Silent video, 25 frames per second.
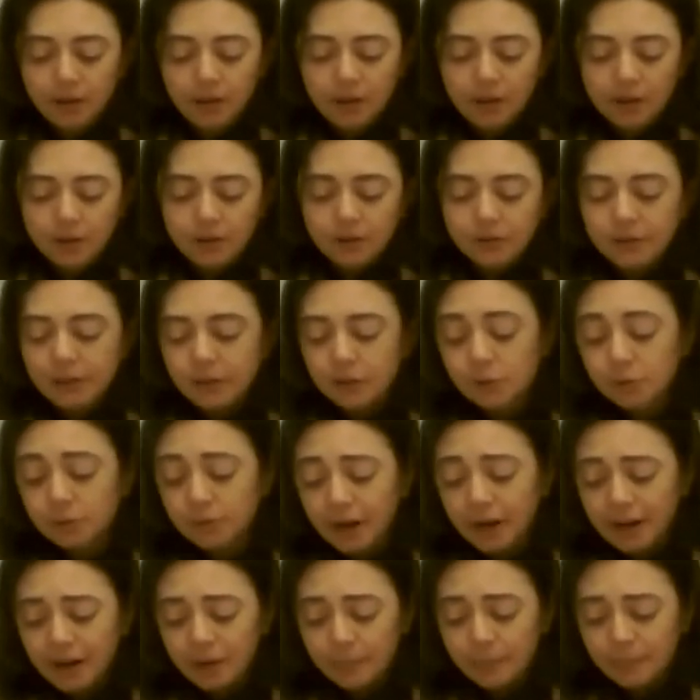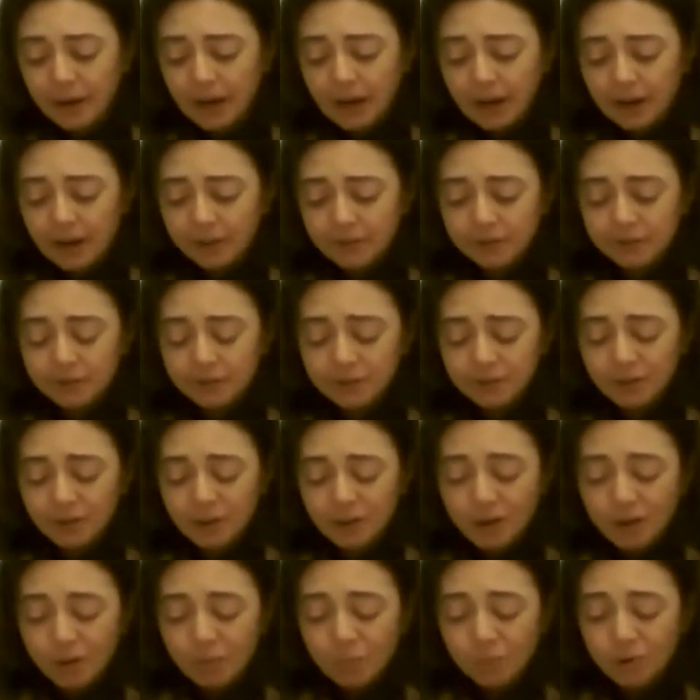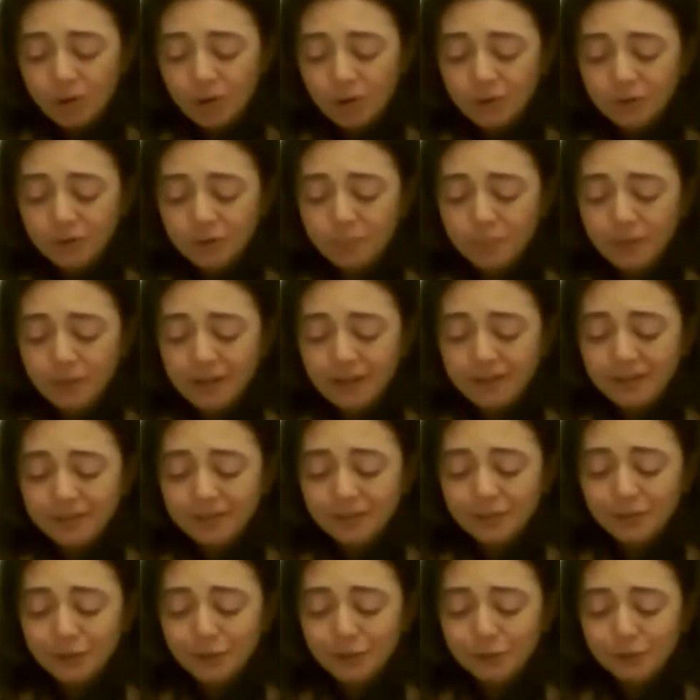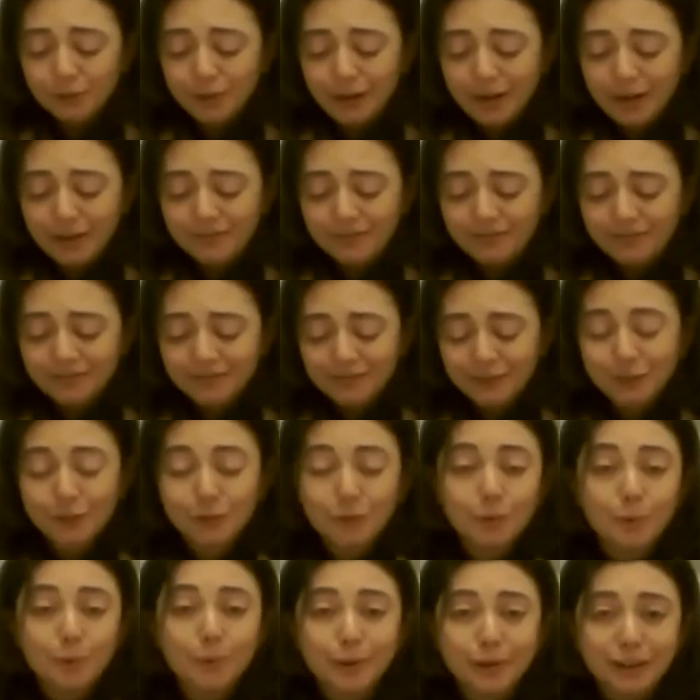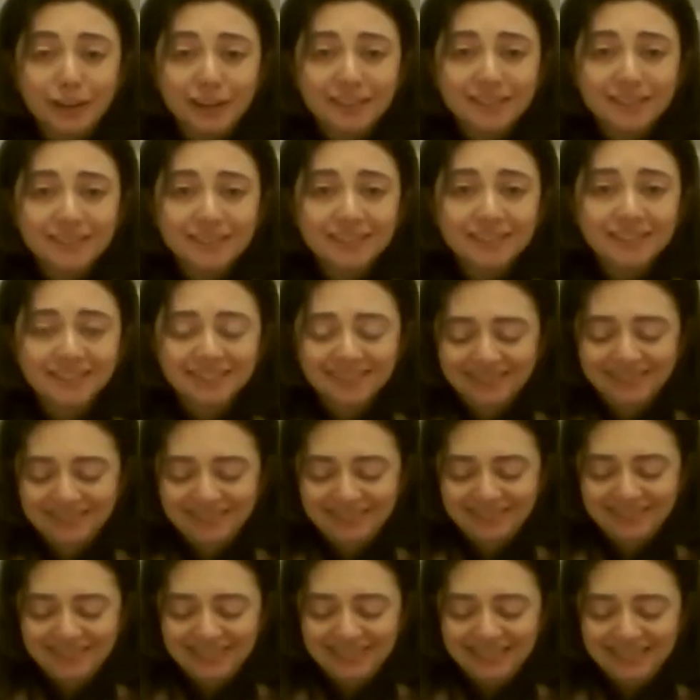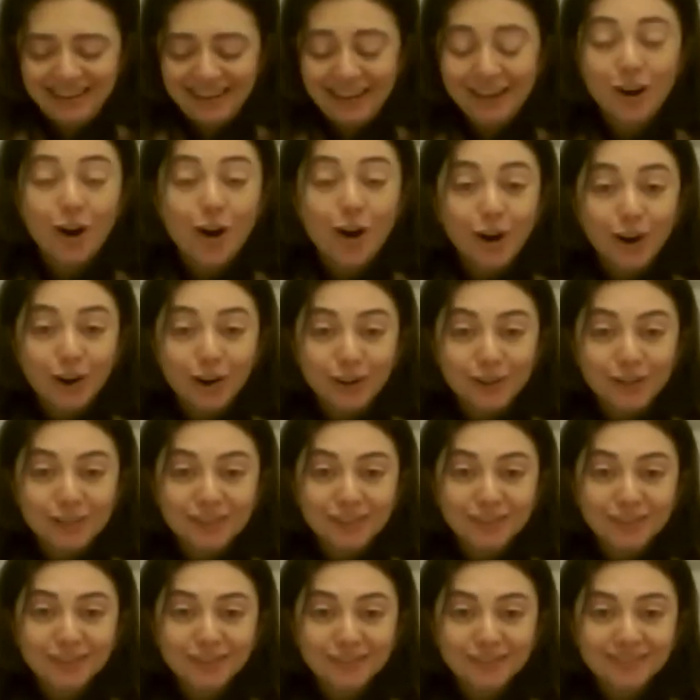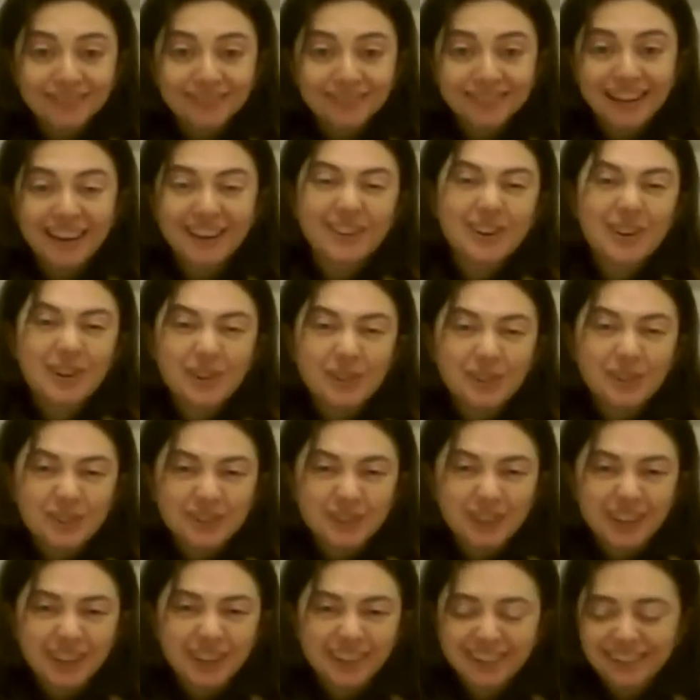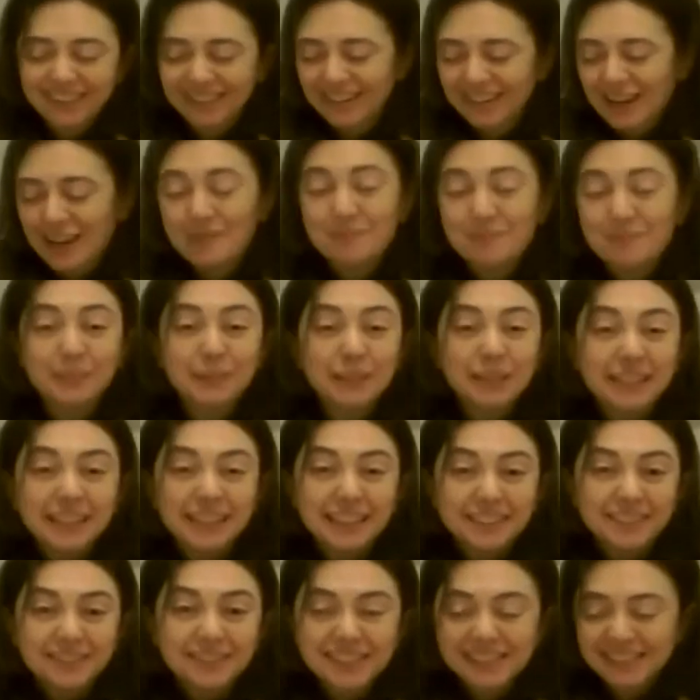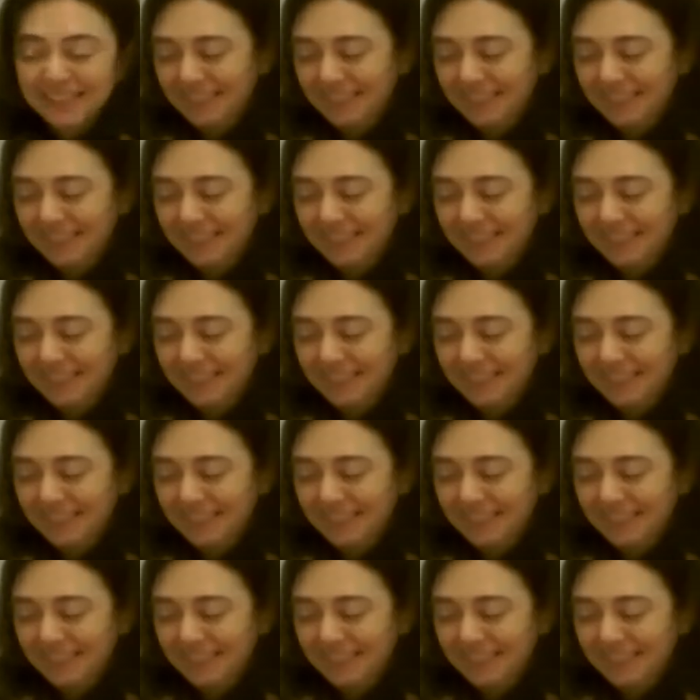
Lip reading: You see, trading paths were also places to trade stories and art and culture and beliefs.